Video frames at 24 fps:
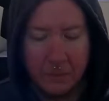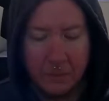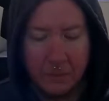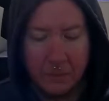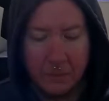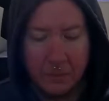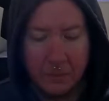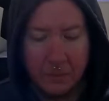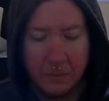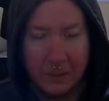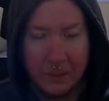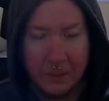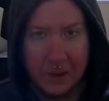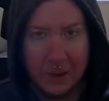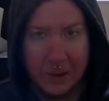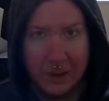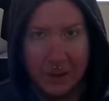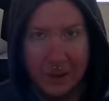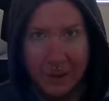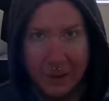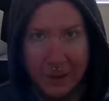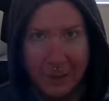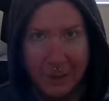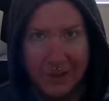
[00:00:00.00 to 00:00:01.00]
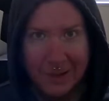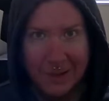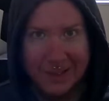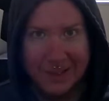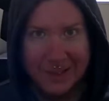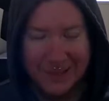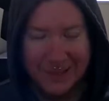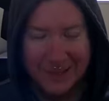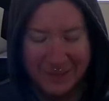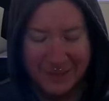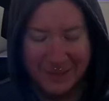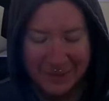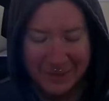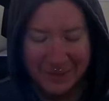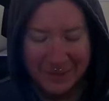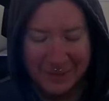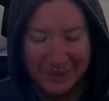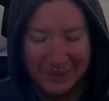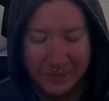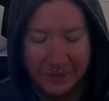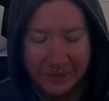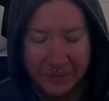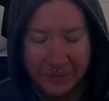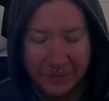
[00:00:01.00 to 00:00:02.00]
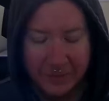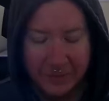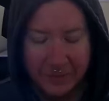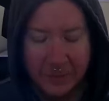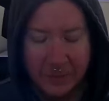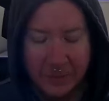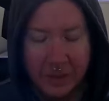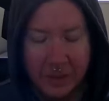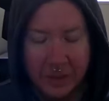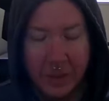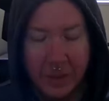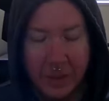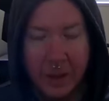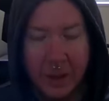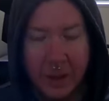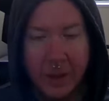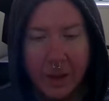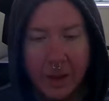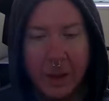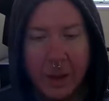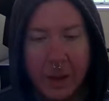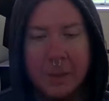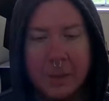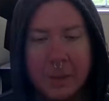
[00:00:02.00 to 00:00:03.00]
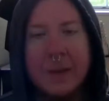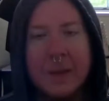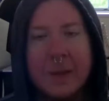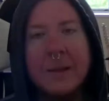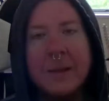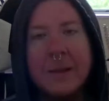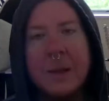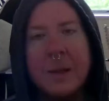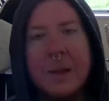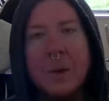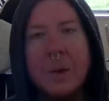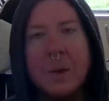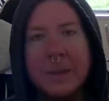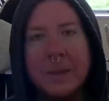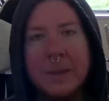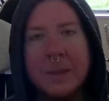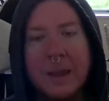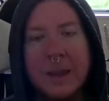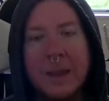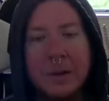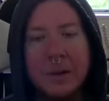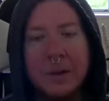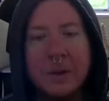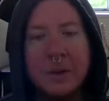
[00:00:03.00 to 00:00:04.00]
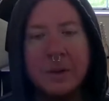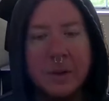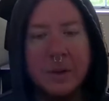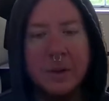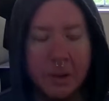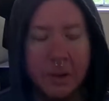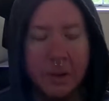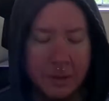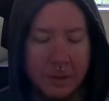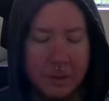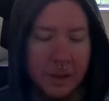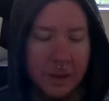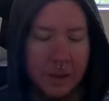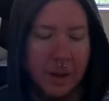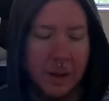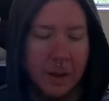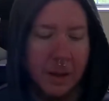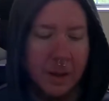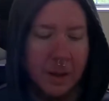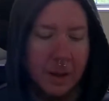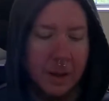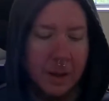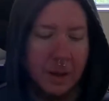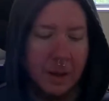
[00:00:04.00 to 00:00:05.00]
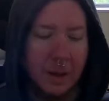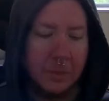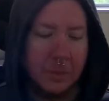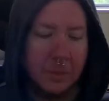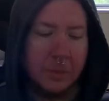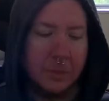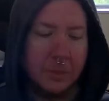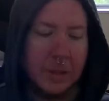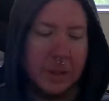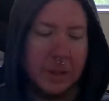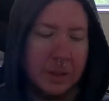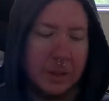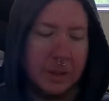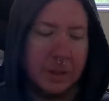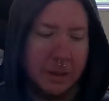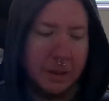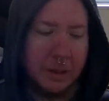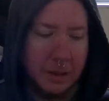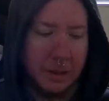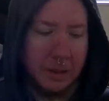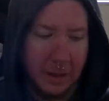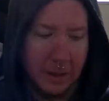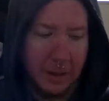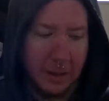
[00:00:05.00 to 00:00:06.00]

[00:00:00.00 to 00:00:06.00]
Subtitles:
And I don't want to. I mean, yes, I want the end result, but it's